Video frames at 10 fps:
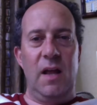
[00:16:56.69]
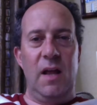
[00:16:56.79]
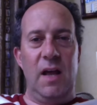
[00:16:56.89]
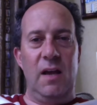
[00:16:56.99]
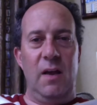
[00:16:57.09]

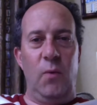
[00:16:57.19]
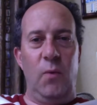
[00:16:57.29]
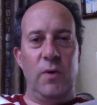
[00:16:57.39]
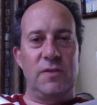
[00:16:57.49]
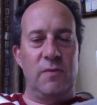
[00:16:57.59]
and it
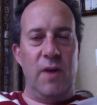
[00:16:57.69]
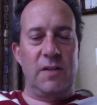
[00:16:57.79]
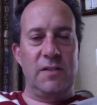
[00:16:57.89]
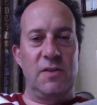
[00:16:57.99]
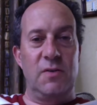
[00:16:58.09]
was
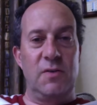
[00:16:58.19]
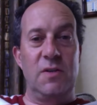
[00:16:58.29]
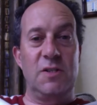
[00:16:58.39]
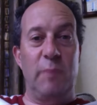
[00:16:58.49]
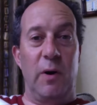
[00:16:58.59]
directions to
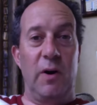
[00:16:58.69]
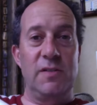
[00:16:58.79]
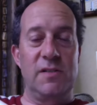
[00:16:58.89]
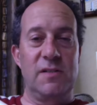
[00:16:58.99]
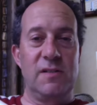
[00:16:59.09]

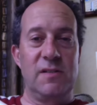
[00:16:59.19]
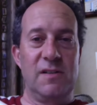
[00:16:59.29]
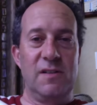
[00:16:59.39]
disperse